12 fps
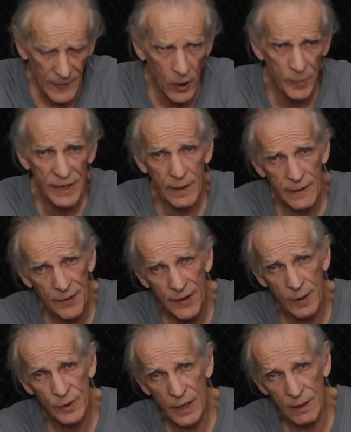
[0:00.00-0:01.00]
I hope you give it a
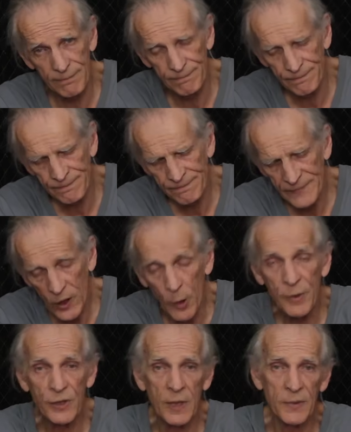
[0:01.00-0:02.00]
thumbs up. I
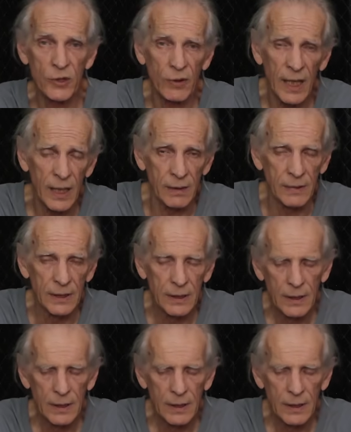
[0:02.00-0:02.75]
hope you subscribe.